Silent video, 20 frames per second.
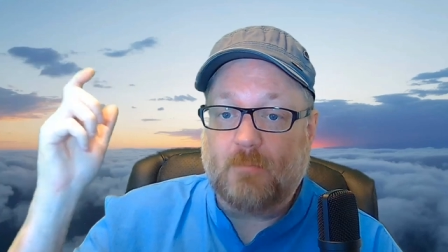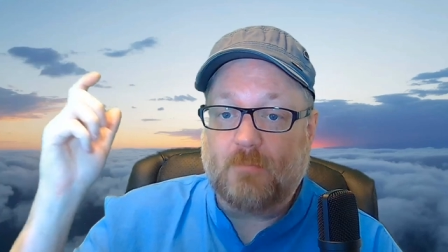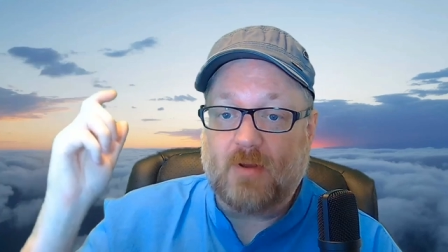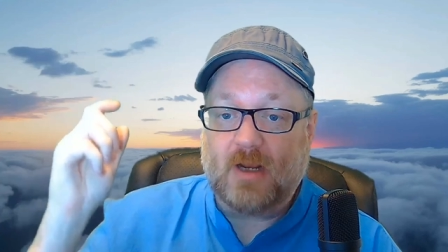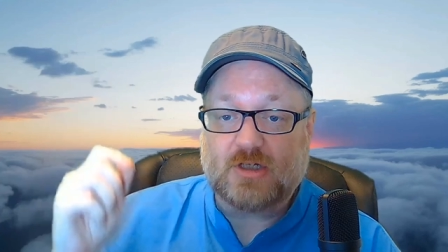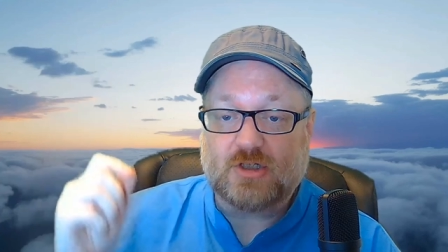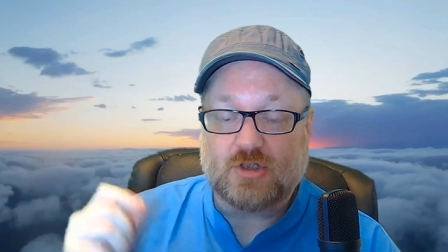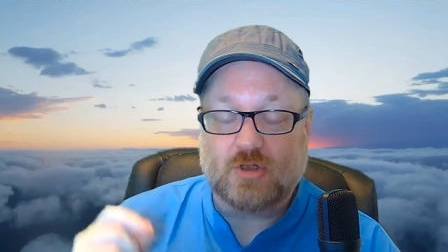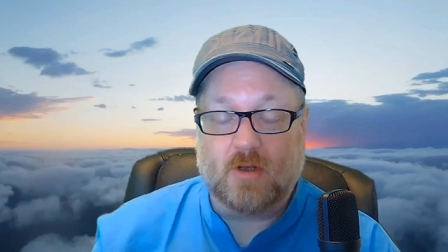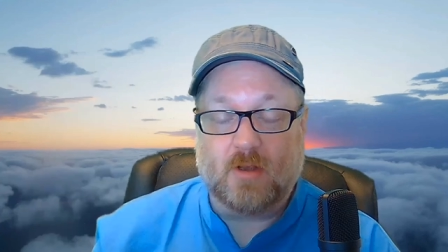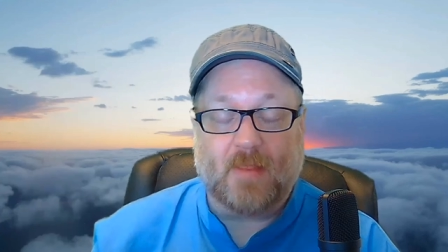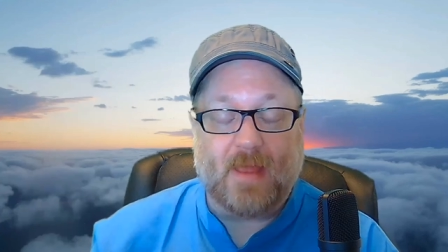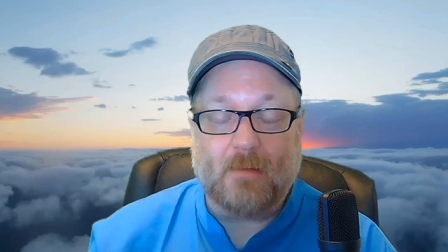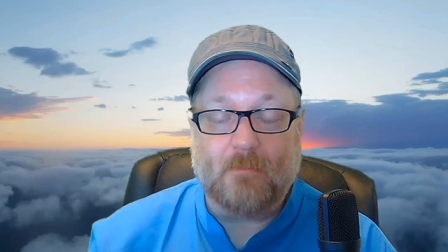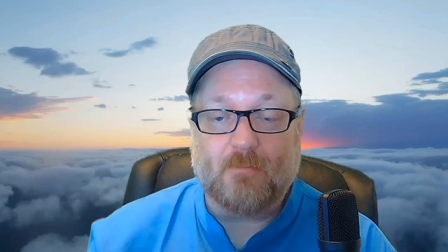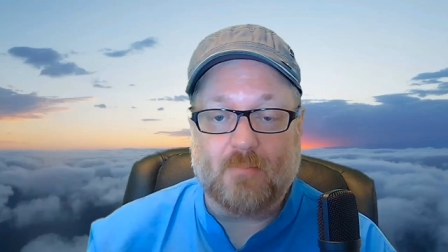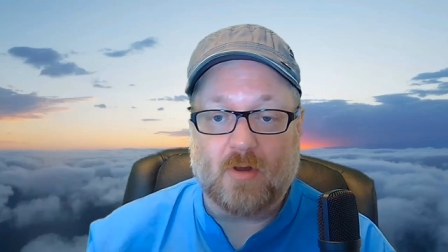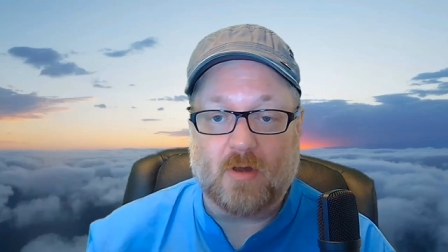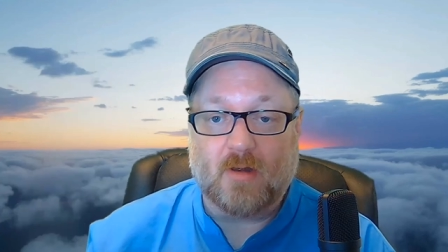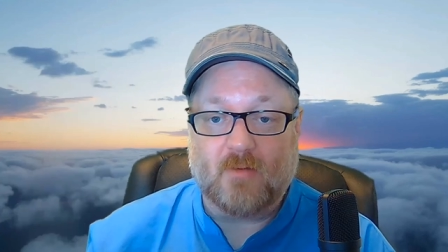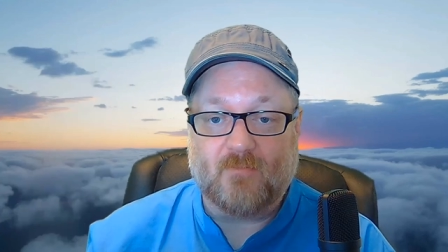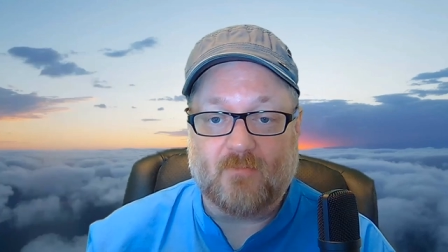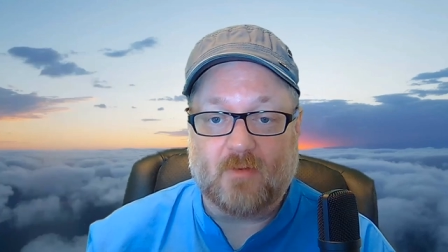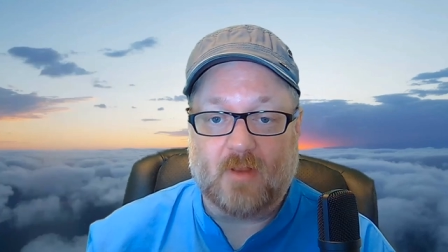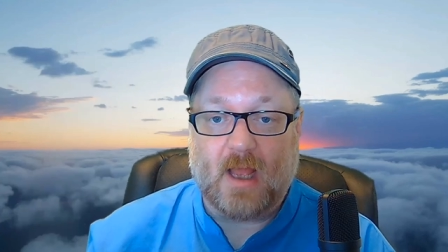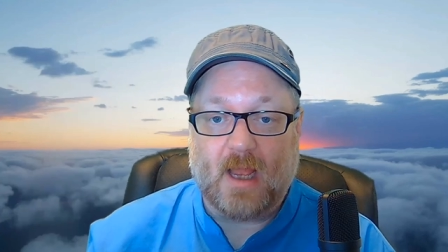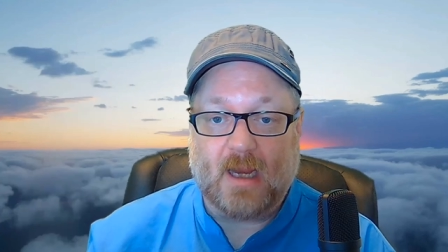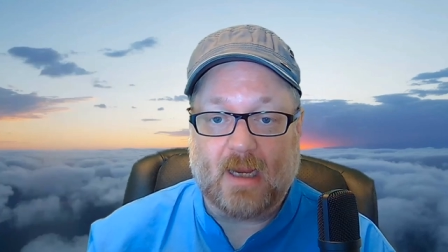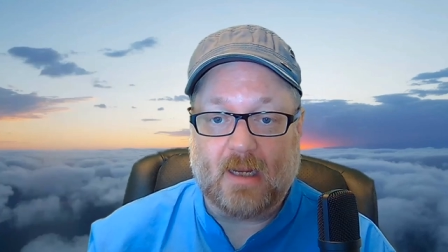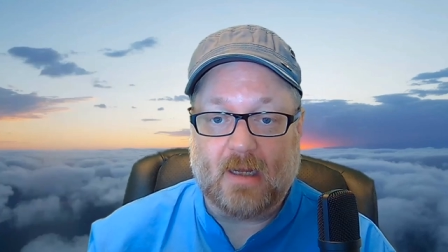picture of that bird
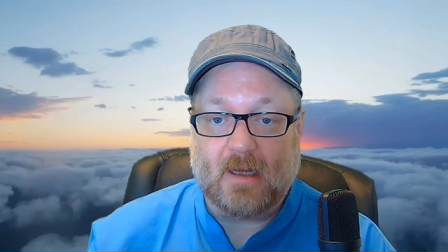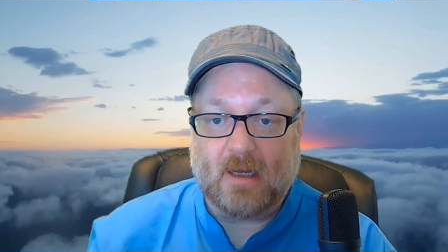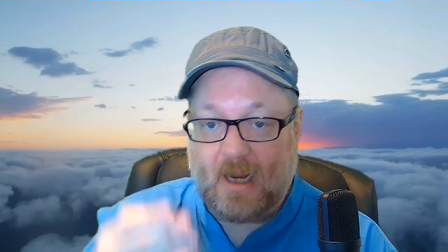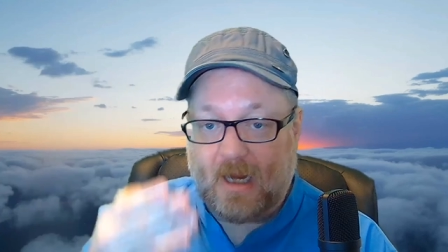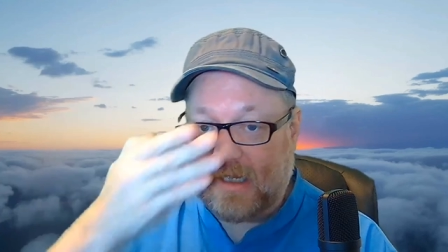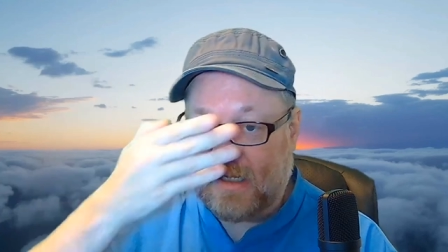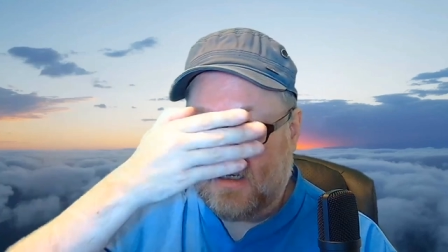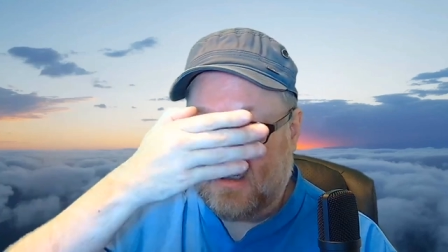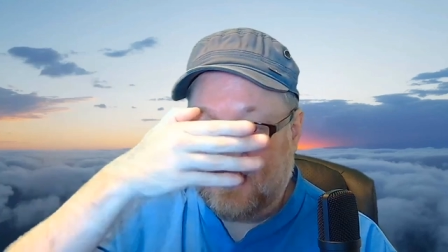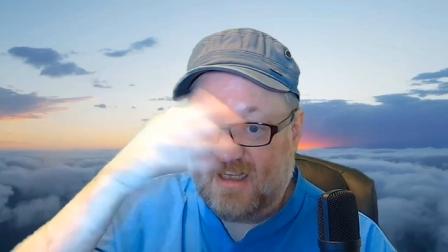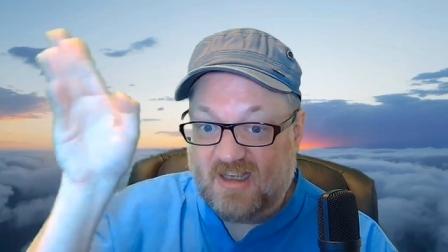flying at night.